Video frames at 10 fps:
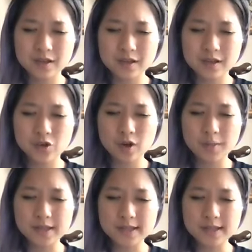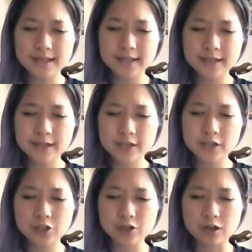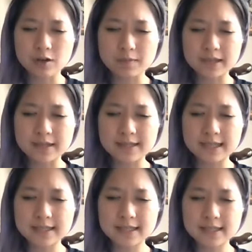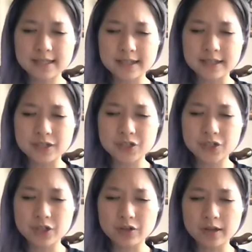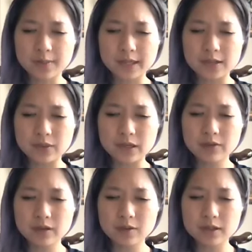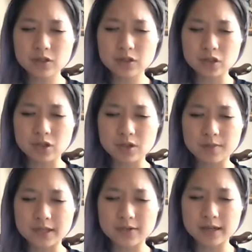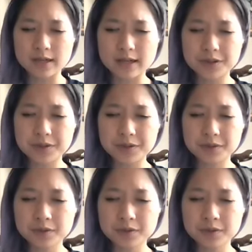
show up as color, show up as densities, show up as whatever it wants to show up as right now.